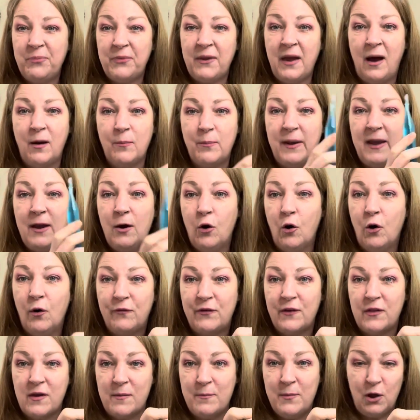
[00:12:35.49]
I'll be
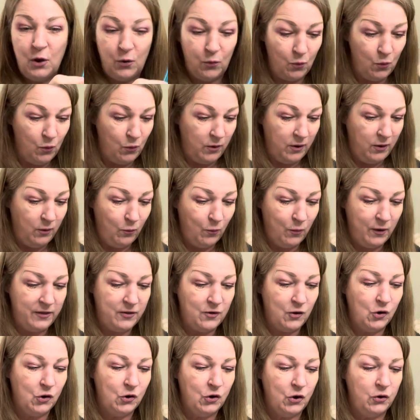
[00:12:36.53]
over the moon with
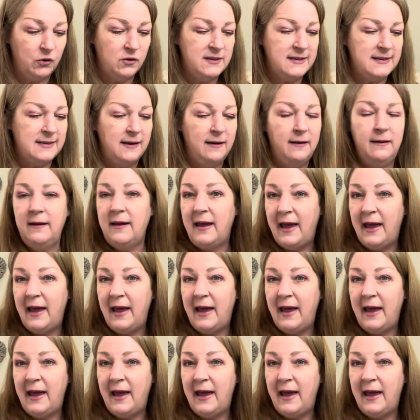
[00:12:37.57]
those.